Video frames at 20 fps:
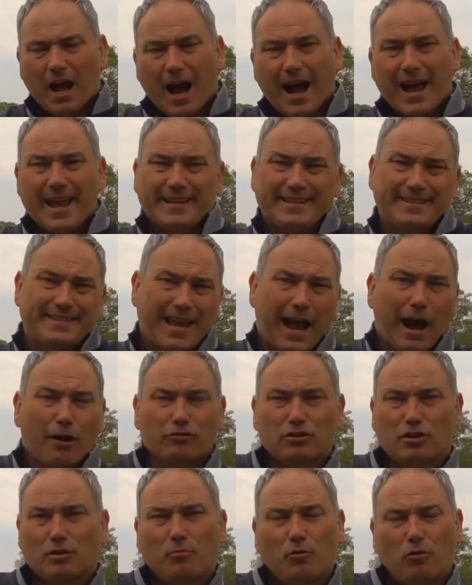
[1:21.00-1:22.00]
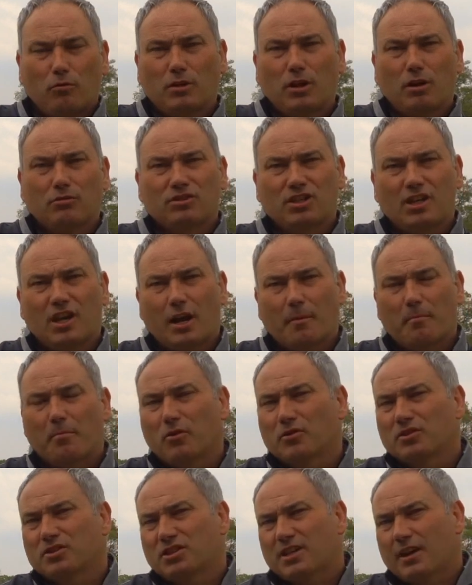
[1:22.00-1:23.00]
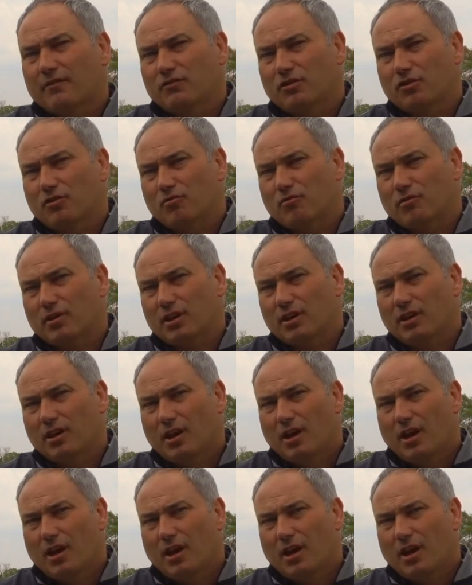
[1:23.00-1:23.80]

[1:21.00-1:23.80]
I hit down on the ball with low tee height, 0.7 degree.